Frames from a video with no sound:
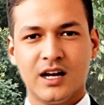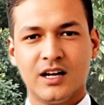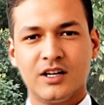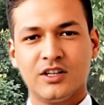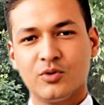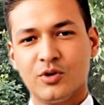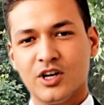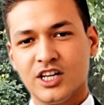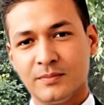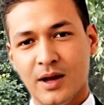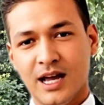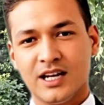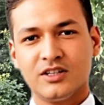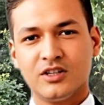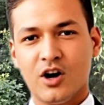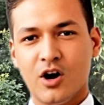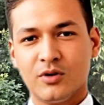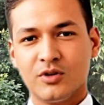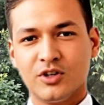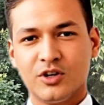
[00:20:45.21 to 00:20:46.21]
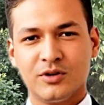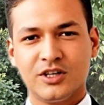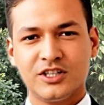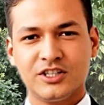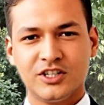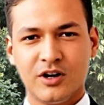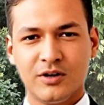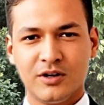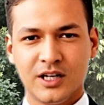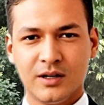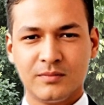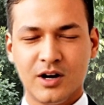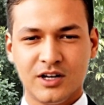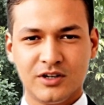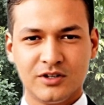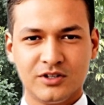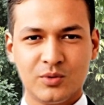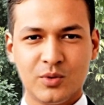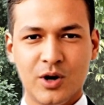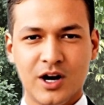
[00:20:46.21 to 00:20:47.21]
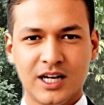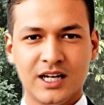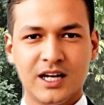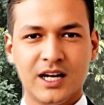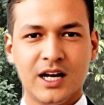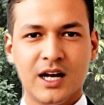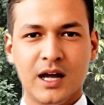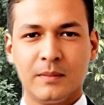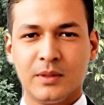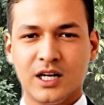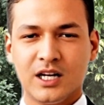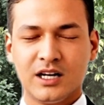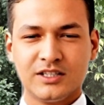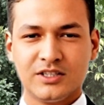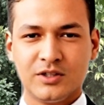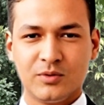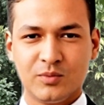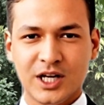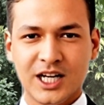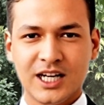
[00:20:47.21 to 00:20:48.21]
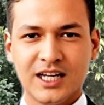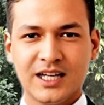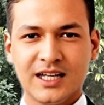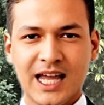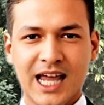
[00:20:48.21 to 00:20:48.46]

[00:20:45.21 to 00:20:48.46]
you expect low urine sodium under 20 because the renin,